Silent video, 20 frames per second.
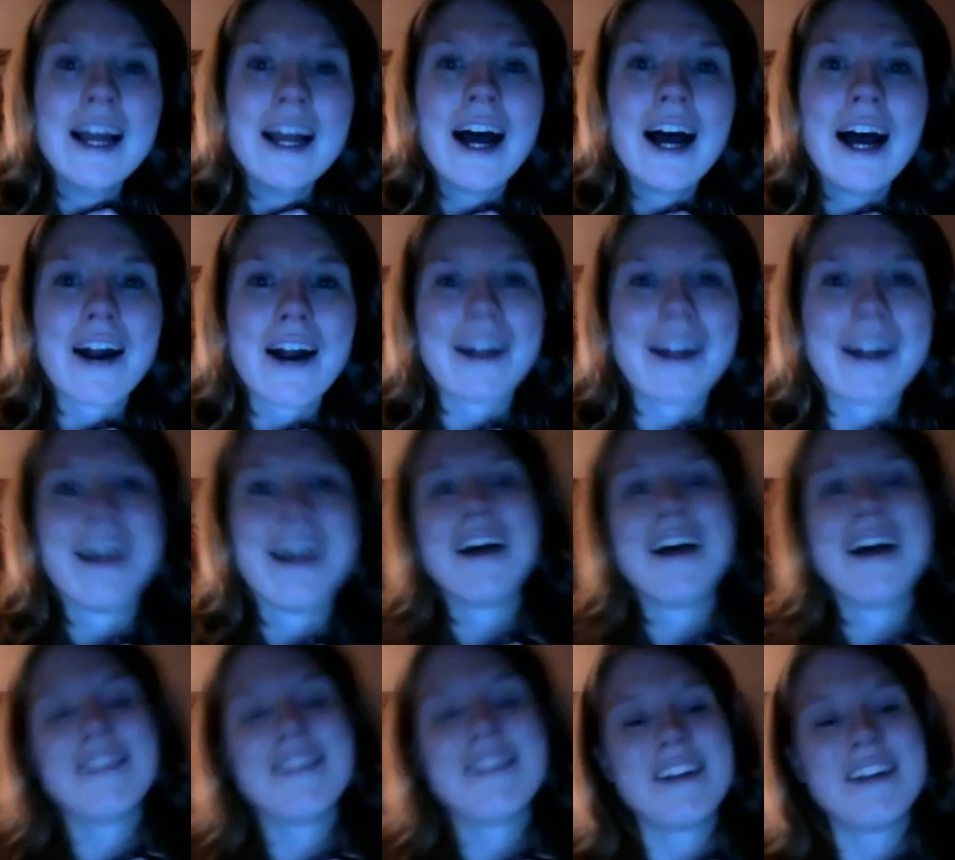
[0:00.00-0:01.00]
Alright, I'll
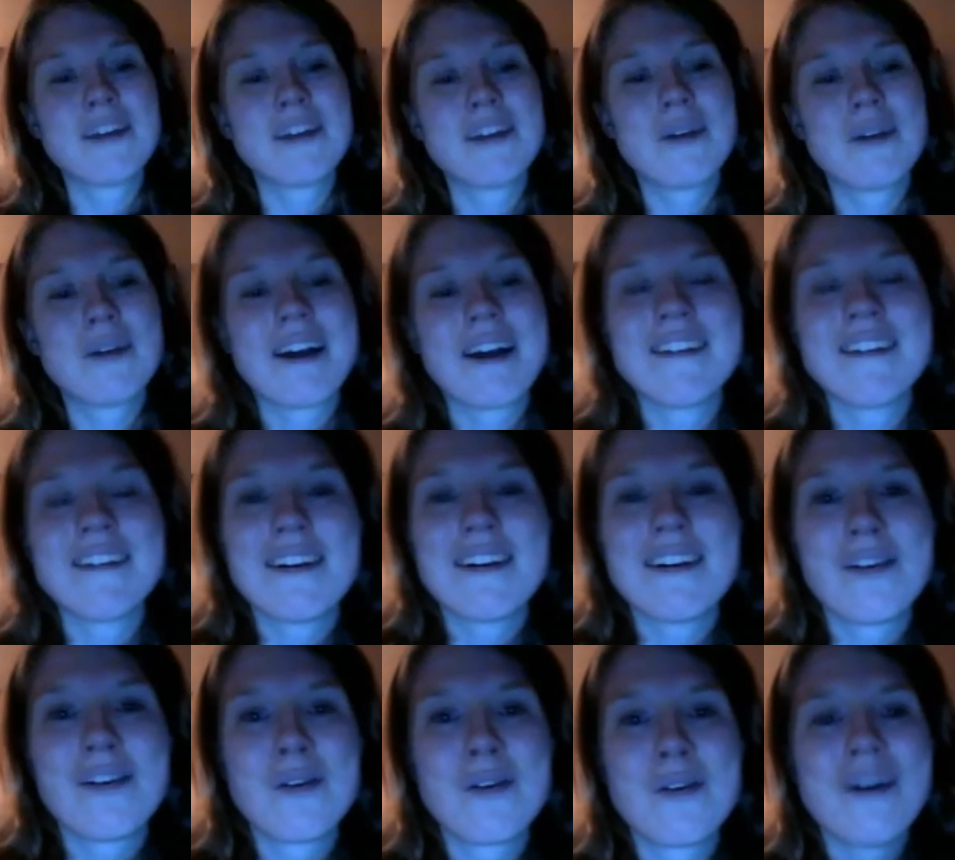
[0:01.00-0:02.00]
see you in the next one, guys. And
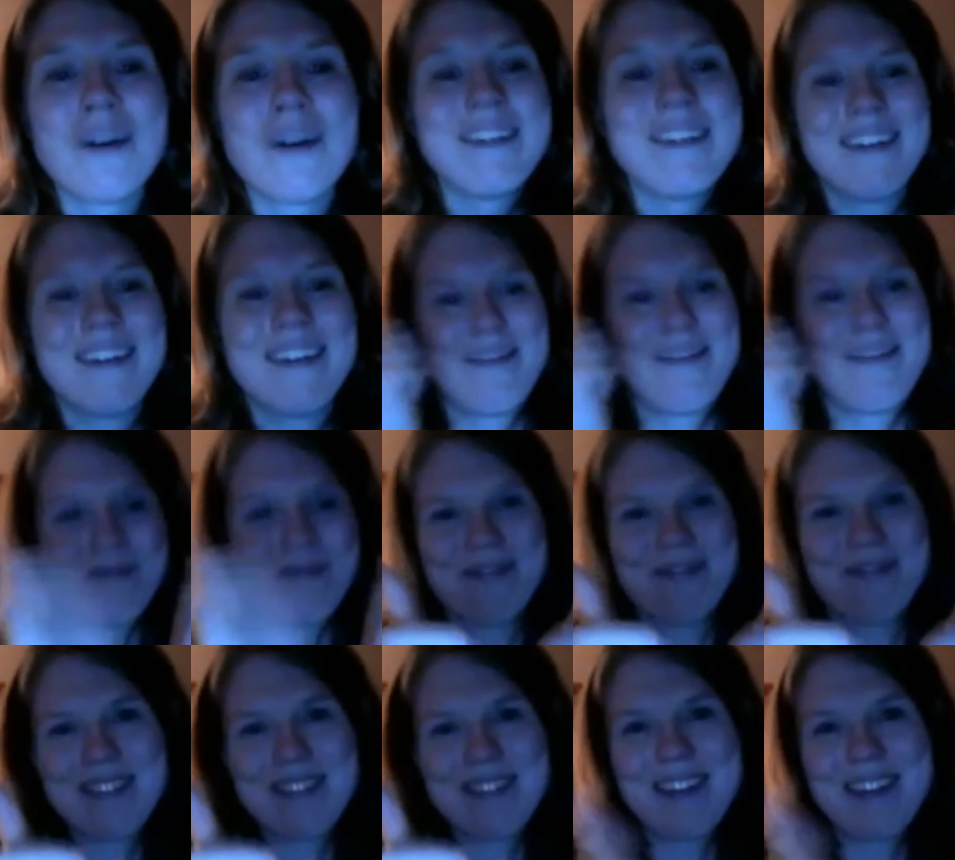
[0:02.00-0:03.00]
as always,
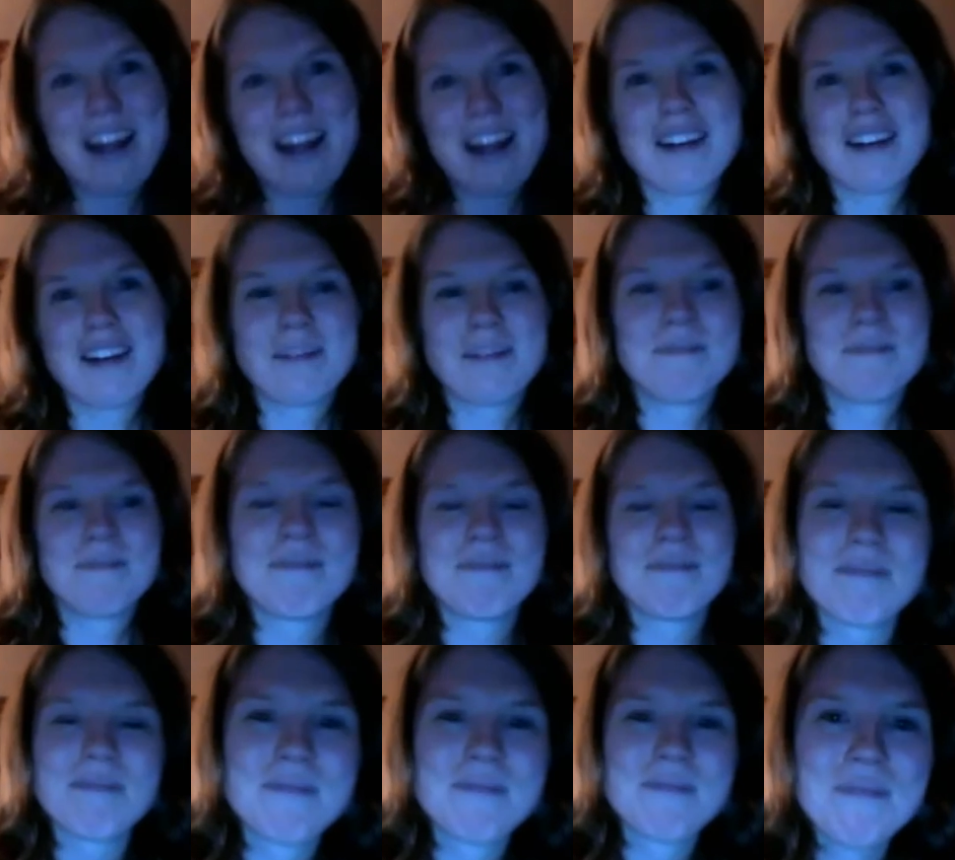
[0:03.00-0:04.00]
stay awesome.
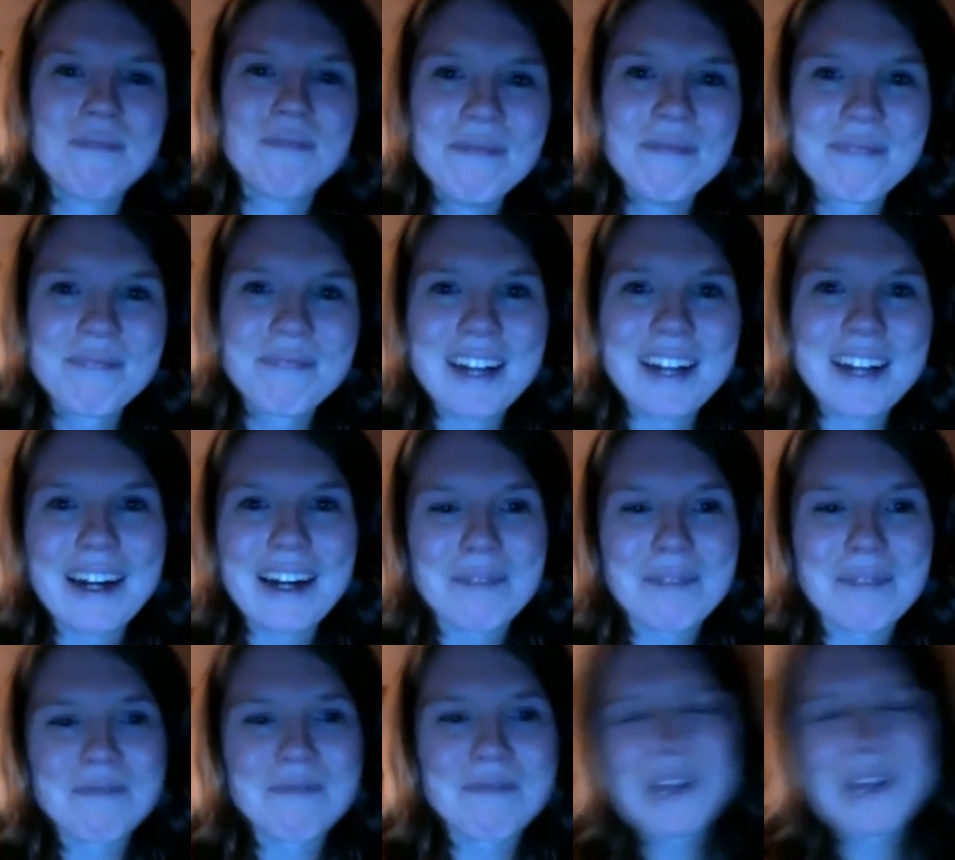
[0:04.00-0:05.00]
Alright,
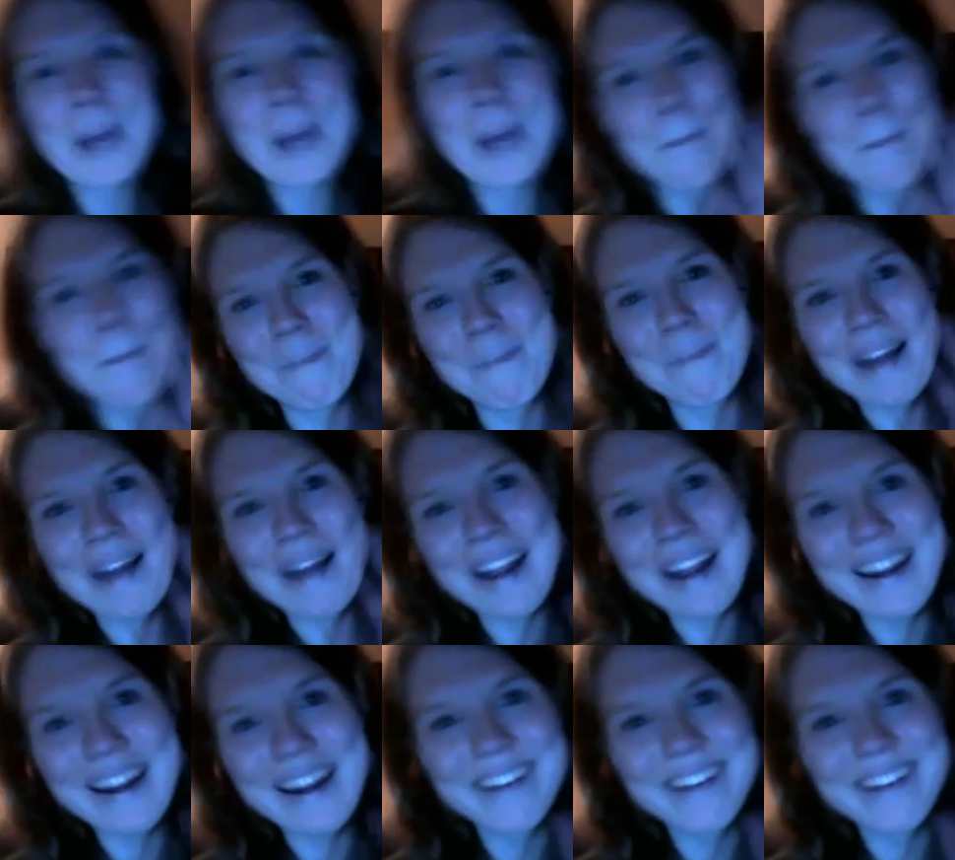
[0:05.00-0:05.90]
bye.